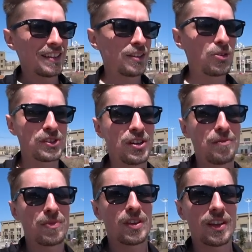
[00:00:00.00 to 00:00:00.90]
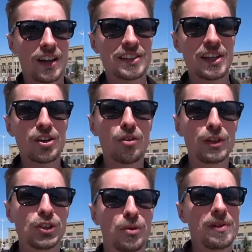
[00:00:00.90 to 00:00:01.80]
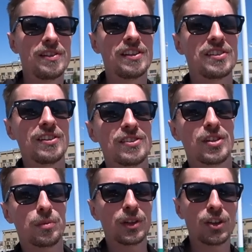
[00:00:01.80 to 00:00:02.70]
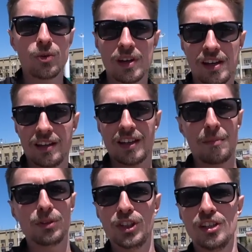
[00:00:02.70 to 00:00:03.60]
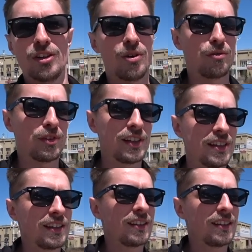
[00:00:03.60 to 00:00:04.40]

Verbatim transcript: Of course not. I can see a coffee shop in the distance. I'm going to go get a cappuccino, hopefully.